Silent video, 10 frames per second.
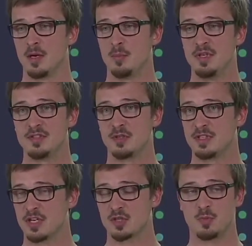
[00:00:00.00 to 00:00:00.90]
build your
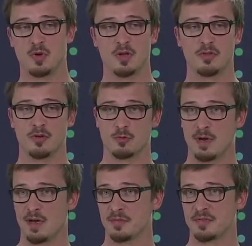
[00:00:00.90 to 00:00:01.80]
dashboards or
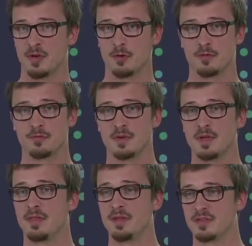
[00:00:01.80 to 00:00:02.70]
graphs out
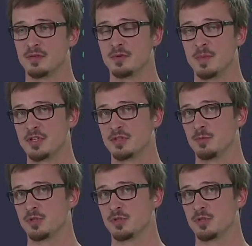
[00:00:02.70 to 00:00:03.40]
of these information,